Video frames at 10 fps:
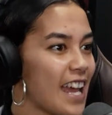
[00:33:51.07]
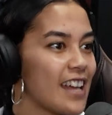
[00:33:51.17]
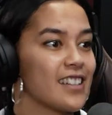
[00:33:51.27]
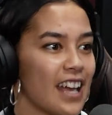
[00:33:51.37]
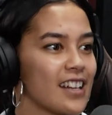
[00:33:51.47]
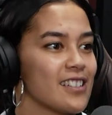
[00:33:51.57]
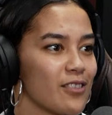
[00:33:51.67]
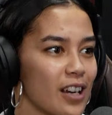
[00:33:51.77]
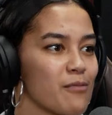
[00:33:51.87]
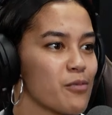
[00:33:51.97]
That is
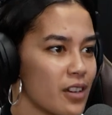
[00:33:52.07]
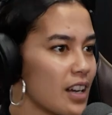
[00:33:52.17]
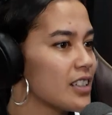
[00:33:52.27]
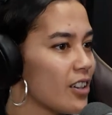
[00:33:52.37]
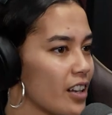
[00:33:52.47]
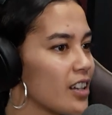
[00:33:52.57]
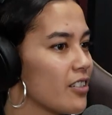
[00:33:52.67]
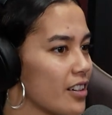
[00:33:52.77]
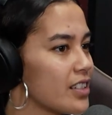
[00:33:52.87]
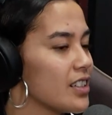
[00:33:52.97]
really important. I totally
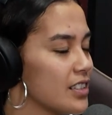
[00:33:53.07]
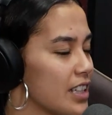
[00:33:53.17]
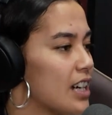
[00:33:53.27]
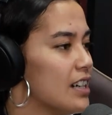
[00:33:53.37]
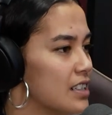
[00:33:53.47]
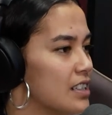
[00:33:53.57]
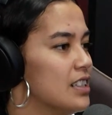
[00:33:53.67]
agree with you.